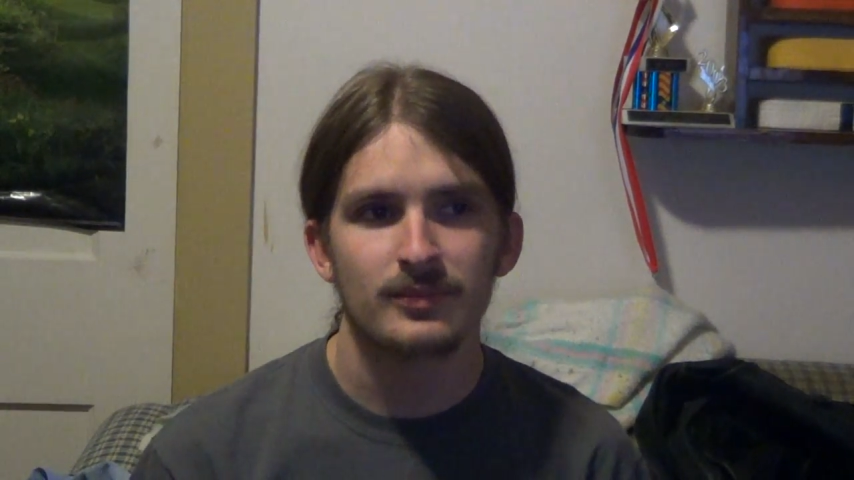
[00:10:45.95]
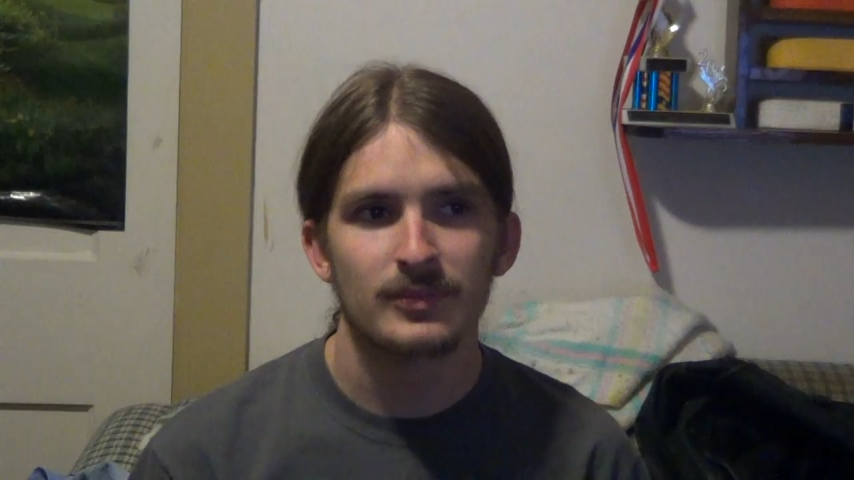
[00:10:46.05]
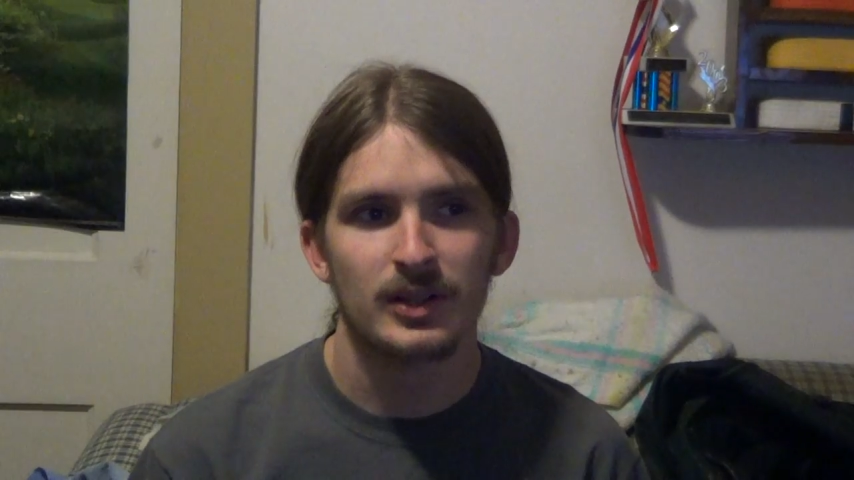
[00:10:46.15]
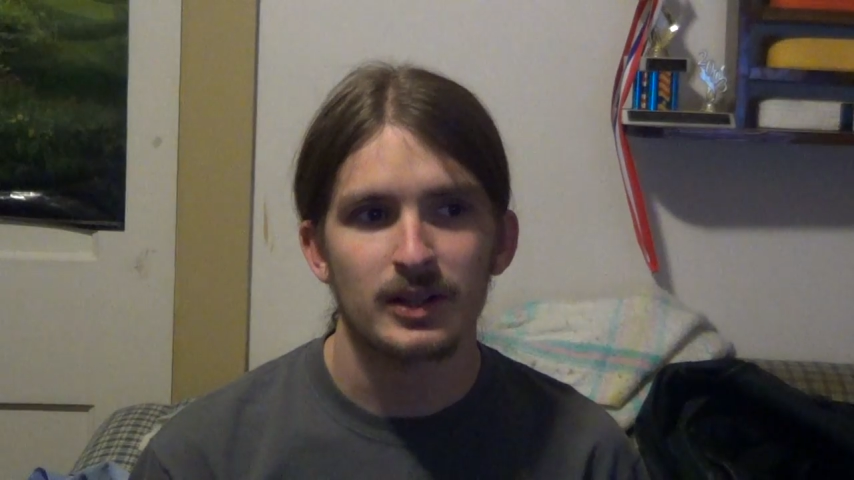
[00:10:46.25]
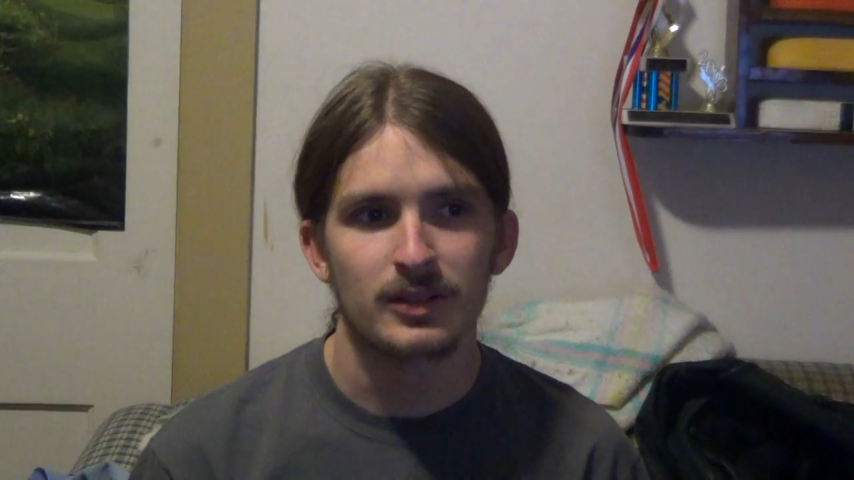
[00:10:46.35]

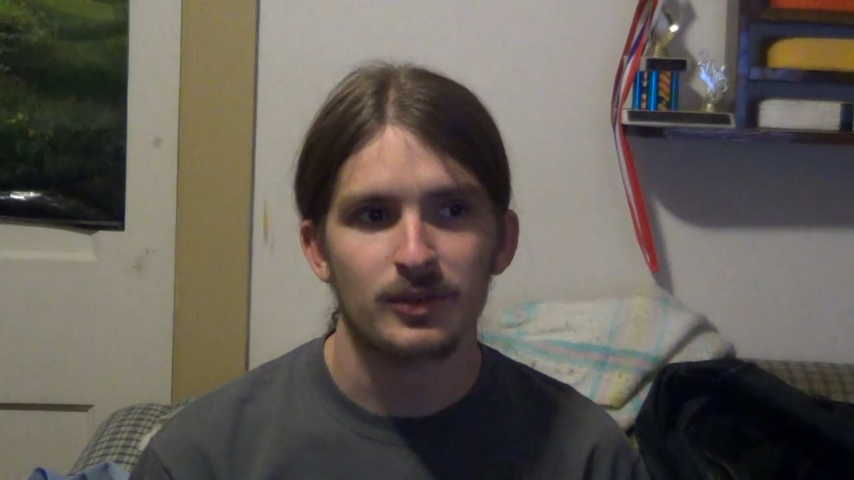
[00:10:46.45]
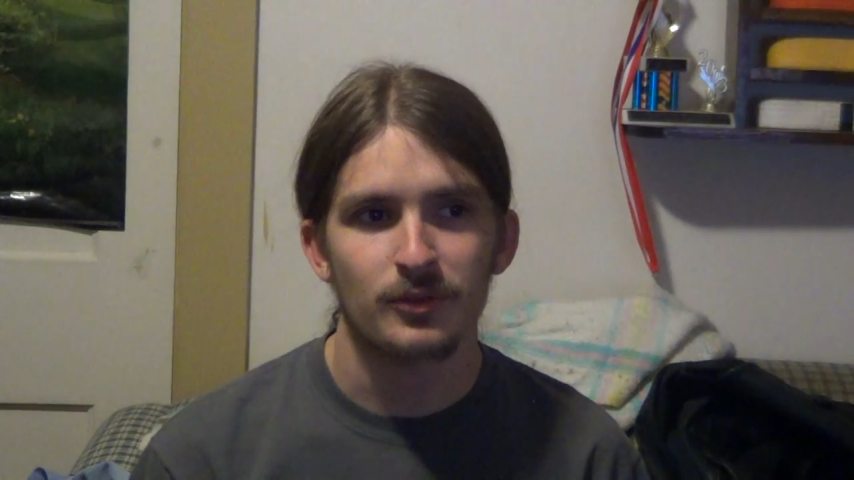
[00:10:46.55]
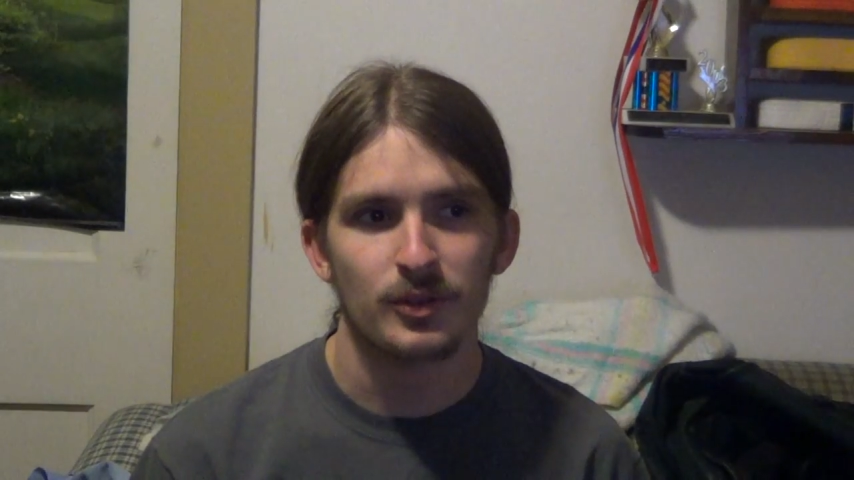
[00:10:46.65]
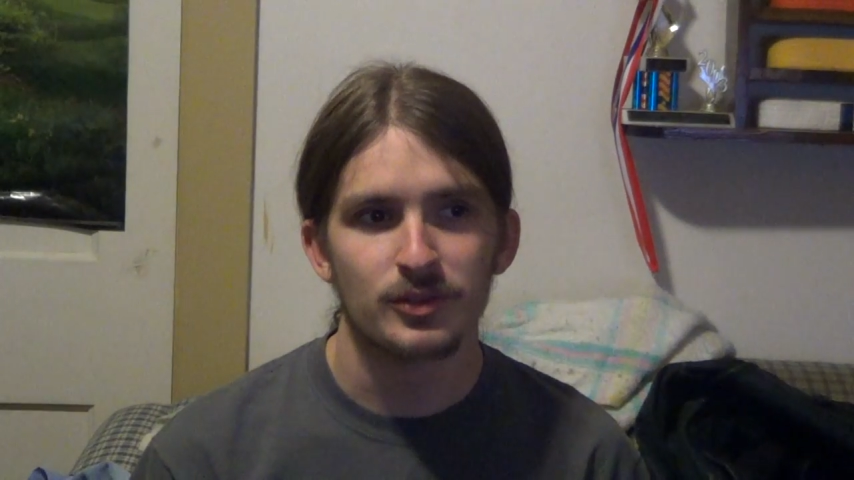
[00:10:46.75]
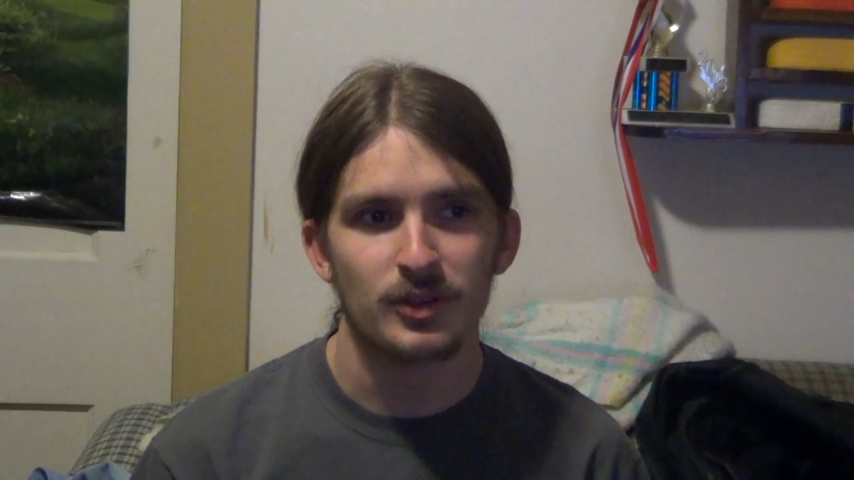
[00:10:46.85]
like the
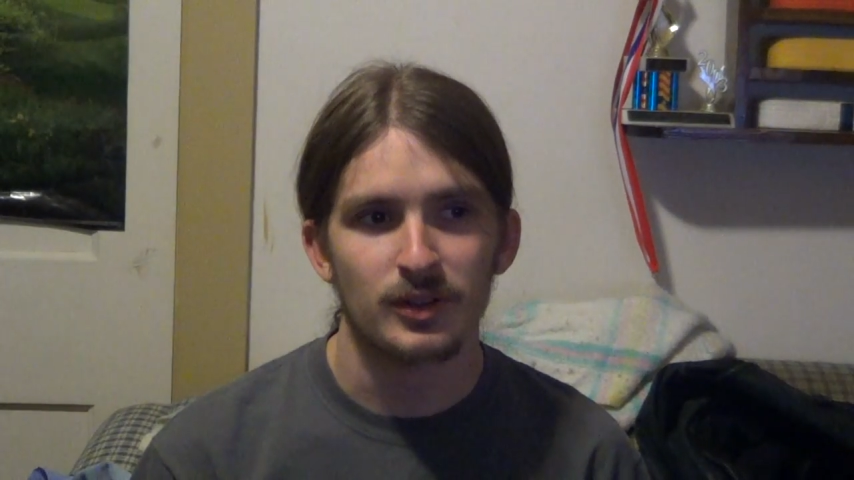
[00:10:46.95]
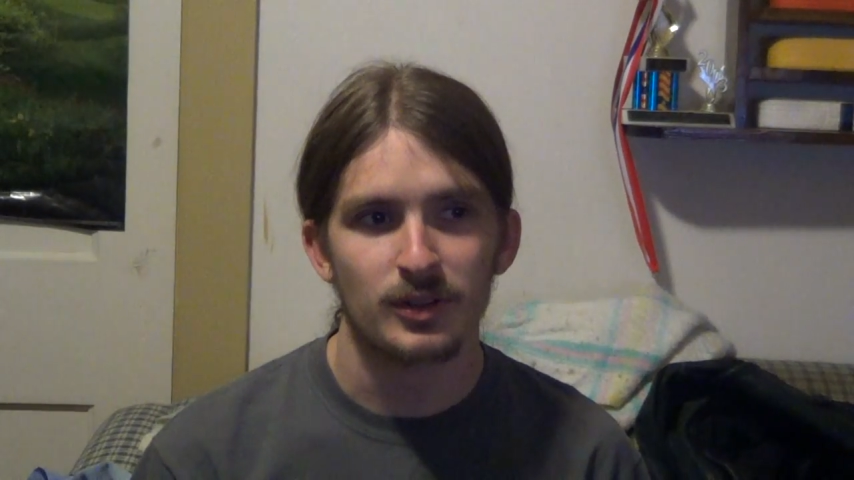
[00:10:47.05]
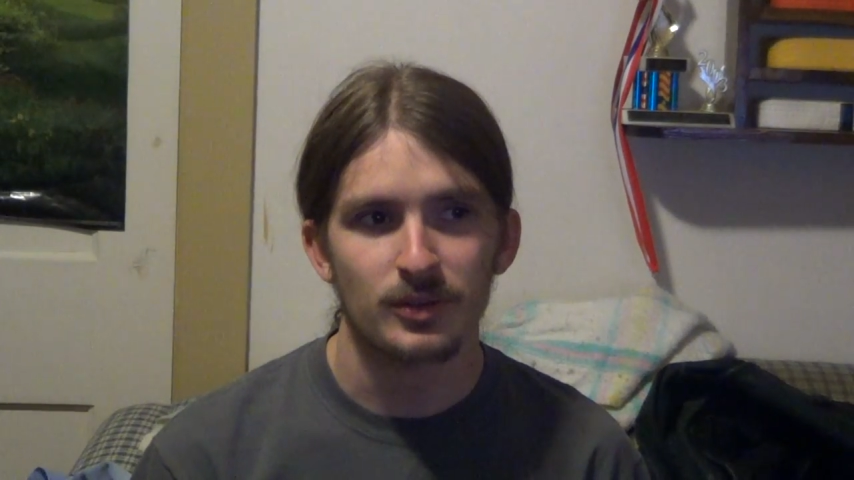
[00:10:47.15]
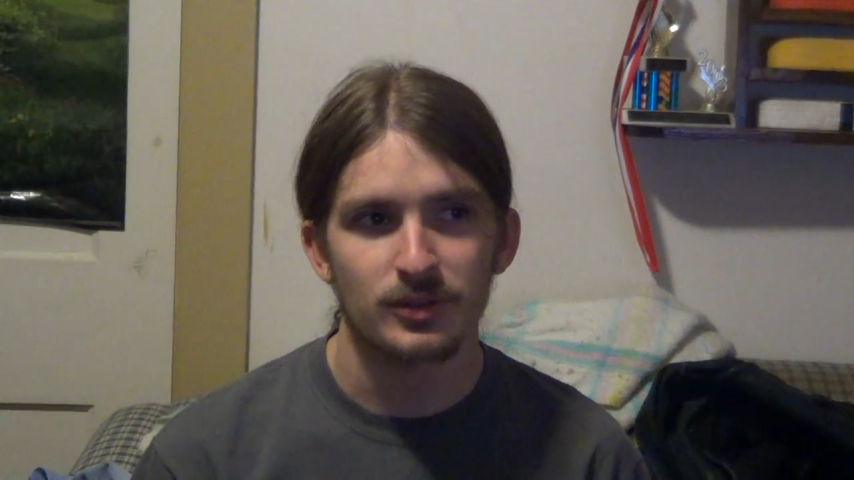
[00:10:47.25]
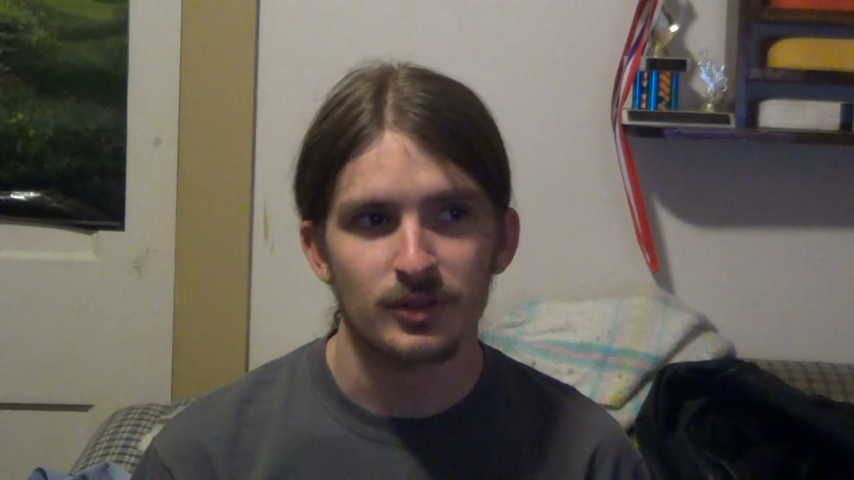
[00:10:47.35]
first thing, there's